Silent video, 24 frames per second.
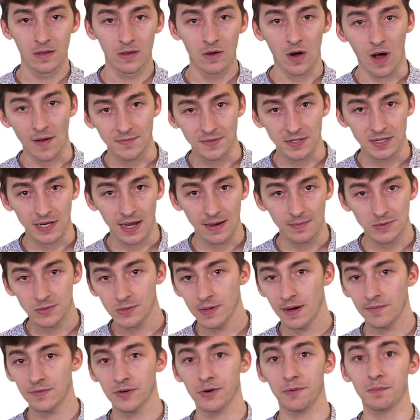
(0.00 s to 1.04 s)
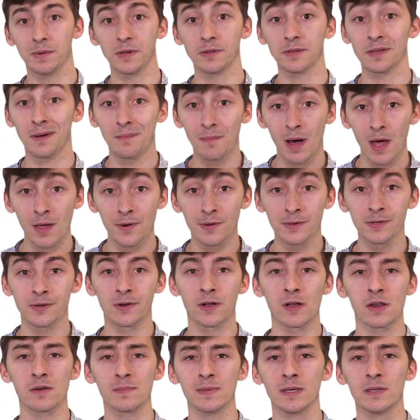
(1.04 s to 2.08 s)
Oftentimes, whenever you're building a model,
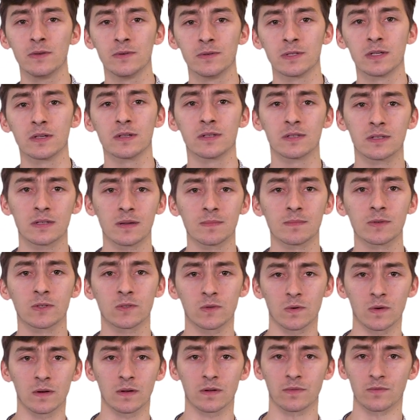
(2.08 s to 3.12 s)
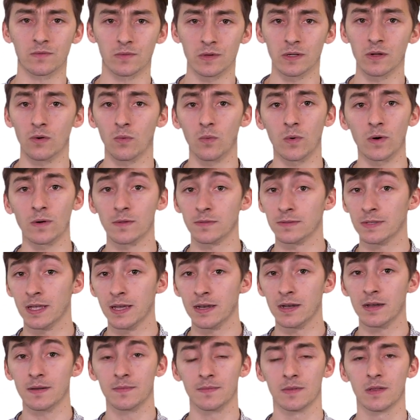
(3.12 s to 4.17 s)
you're going to be using some sort of real-world
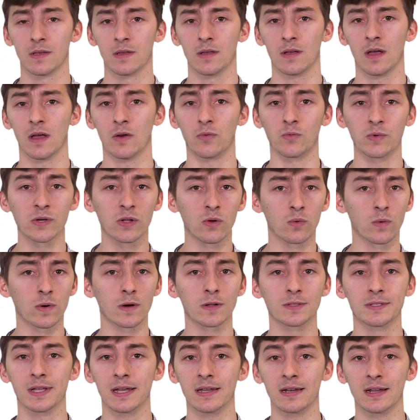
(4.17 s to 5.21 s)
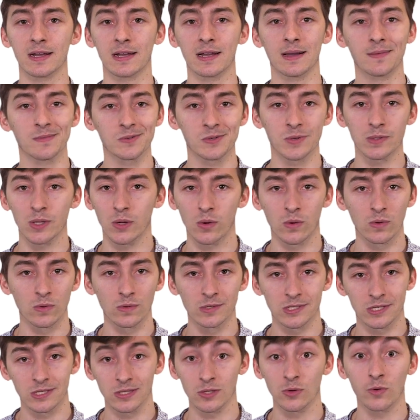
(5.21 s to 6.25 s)
data. And real-world data comes with a
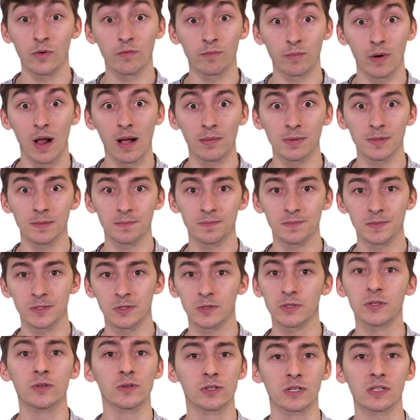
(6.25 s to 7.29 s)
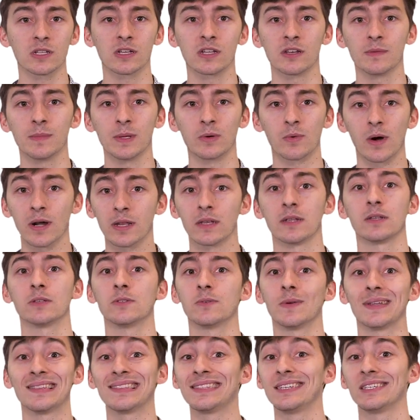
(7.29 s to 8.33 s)
whole slew of problems. You're usually going to be running
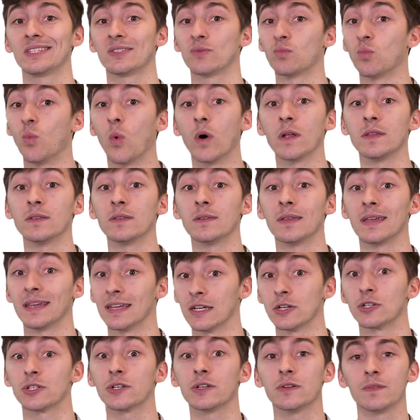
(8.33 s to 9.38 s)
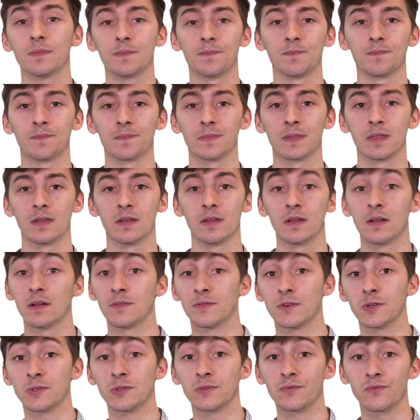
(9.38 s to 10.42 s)
into at least one issue.
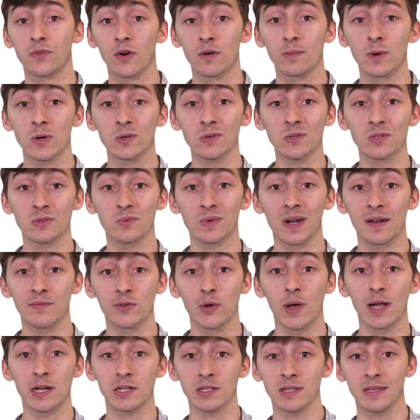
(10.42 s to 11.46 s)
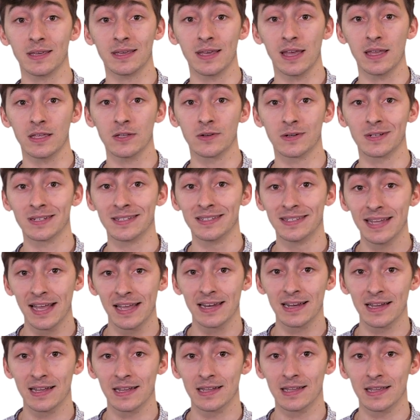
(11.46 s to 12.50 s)
First and foremost, whenever you actually get your
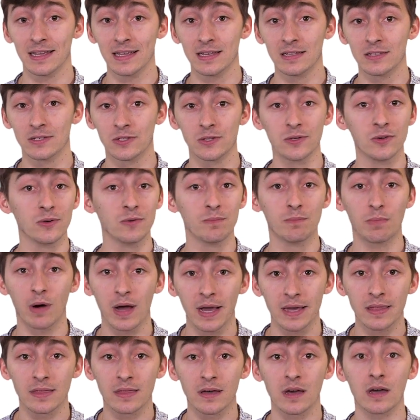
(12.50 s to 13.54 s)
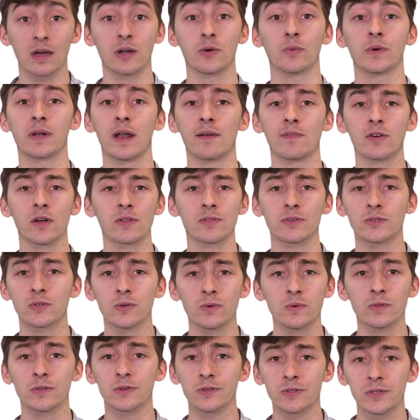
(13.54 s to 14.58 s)
data into Python or whatever other
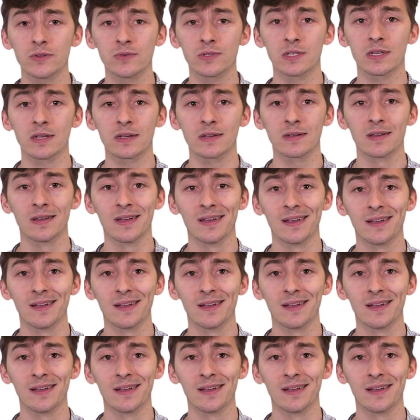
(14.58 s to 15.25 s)
tool you're using,